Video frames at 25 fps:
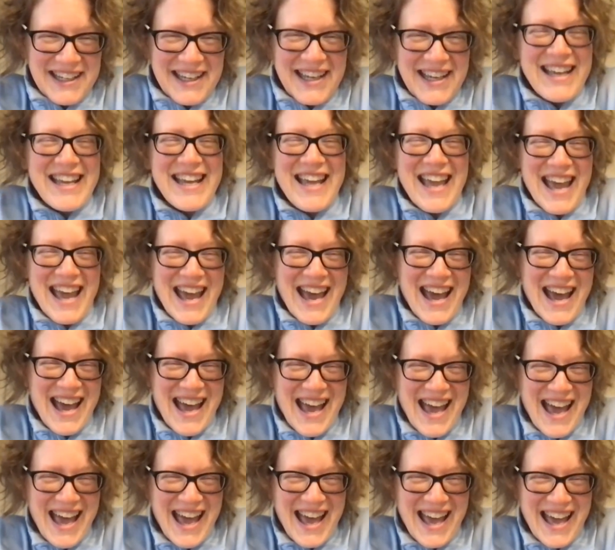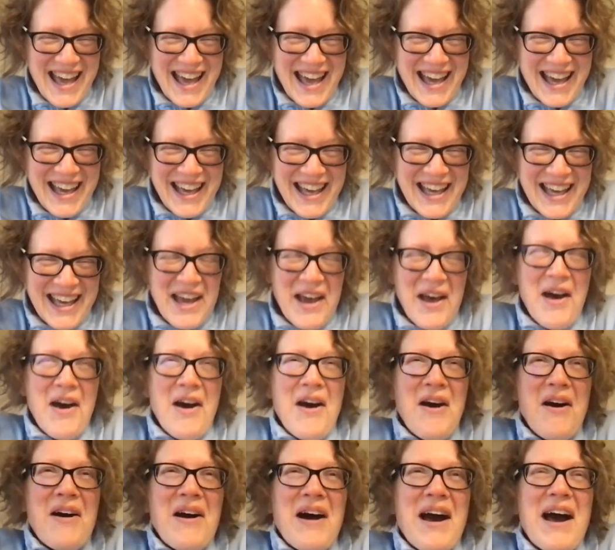Yeah.
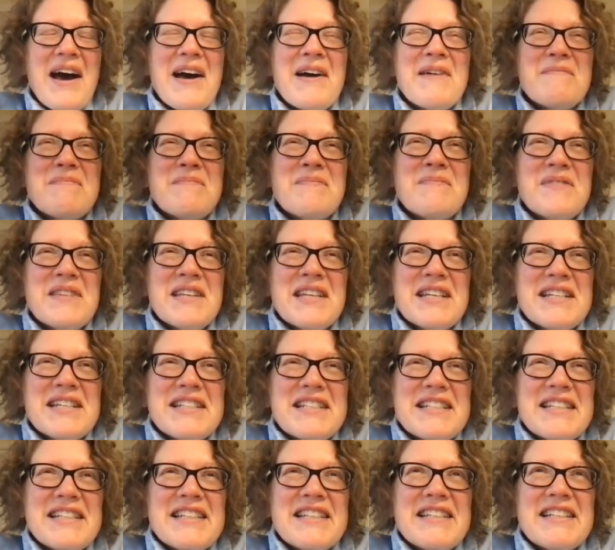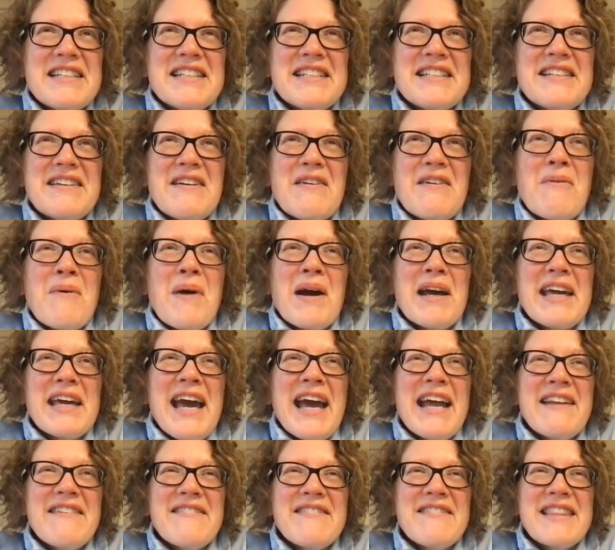Um, what
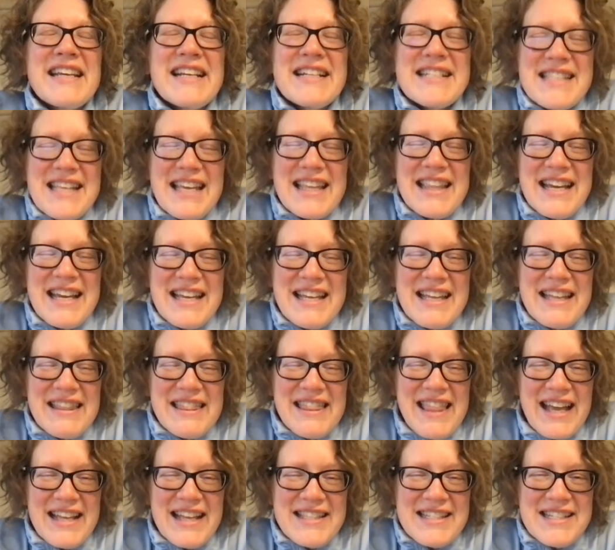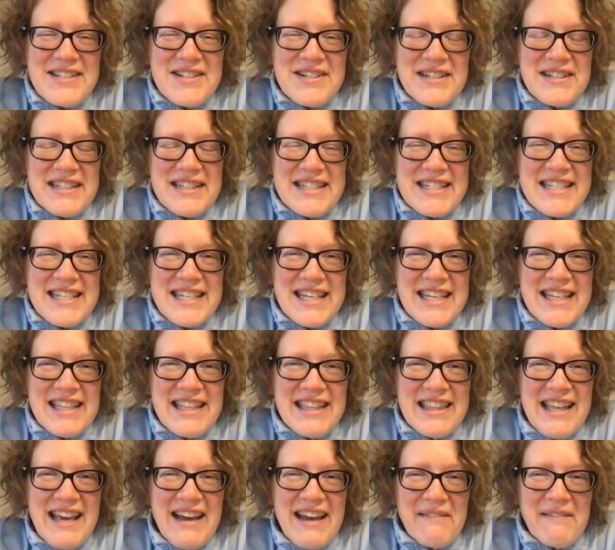kind of things that's a
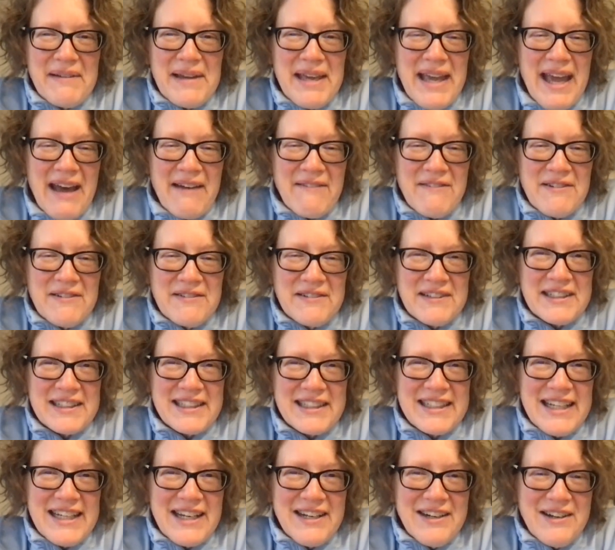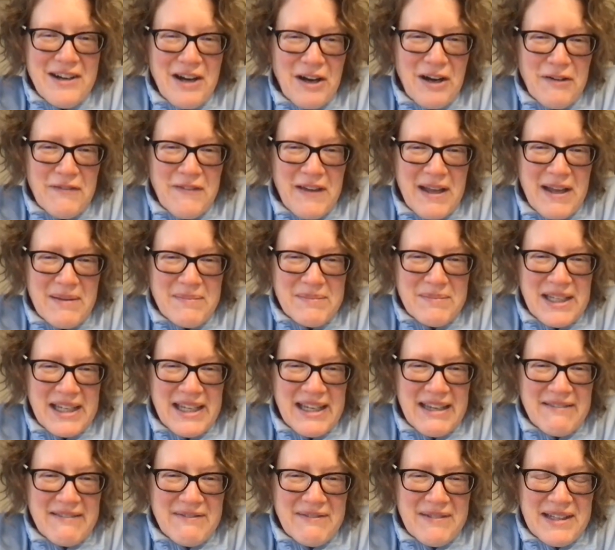tradition that we haven't really done in our
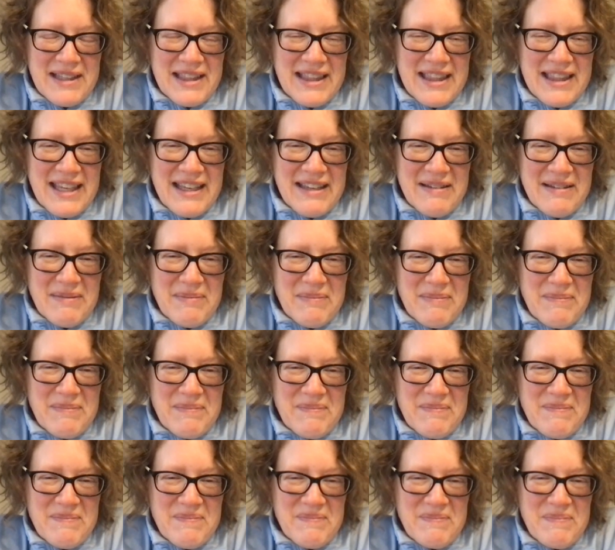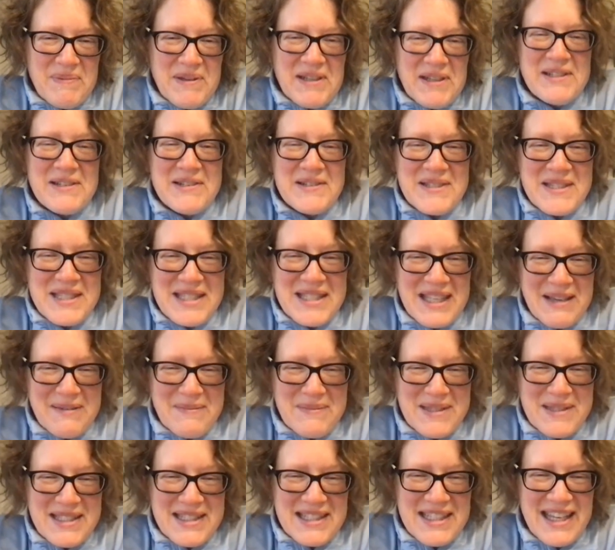family, with the pillow
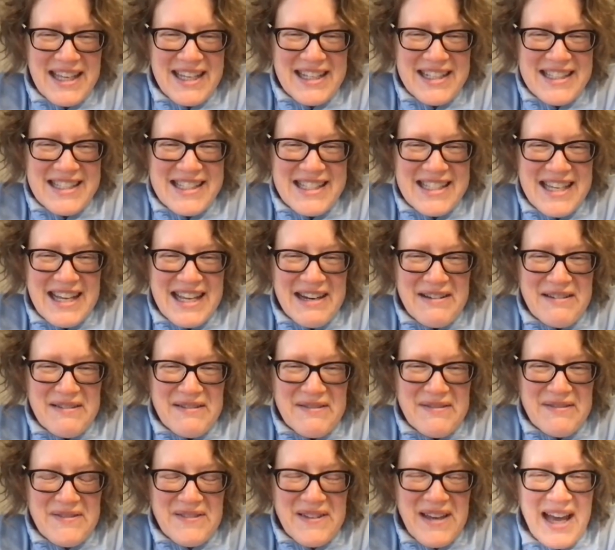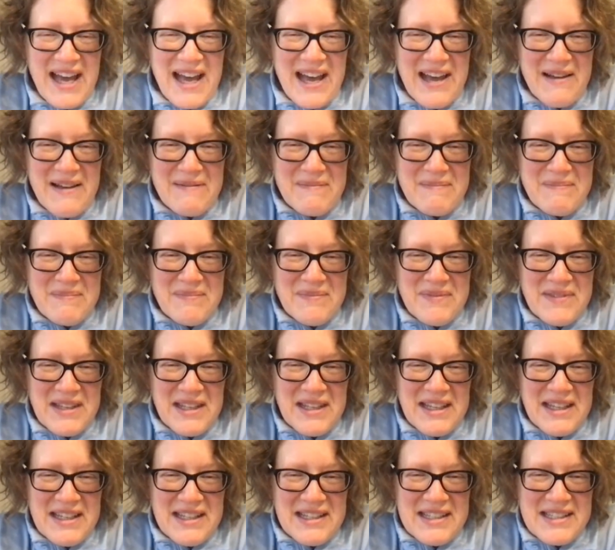slips instead of
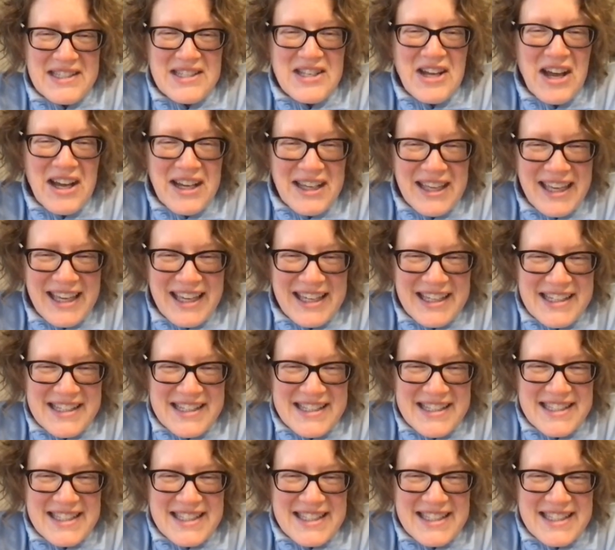stocking.